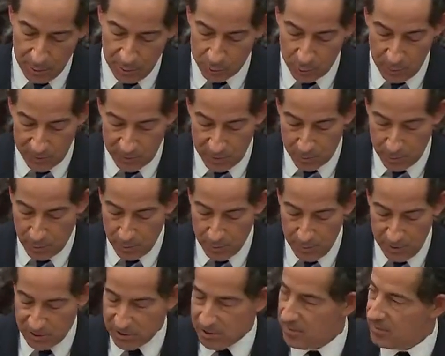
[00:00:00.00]
which with the
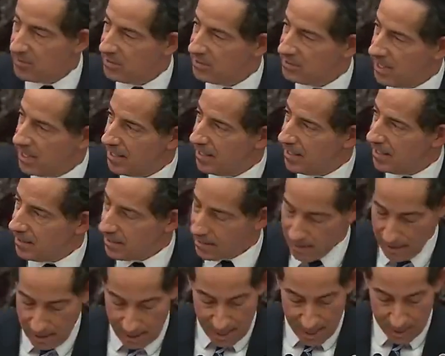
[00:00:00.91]
permission of the Senate,
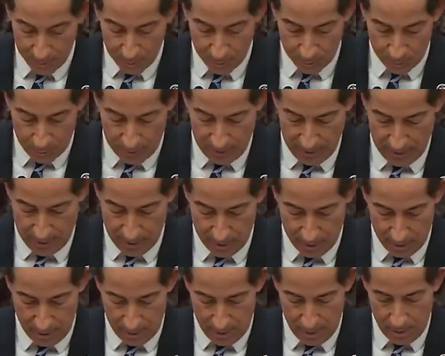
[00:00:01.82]
I will read.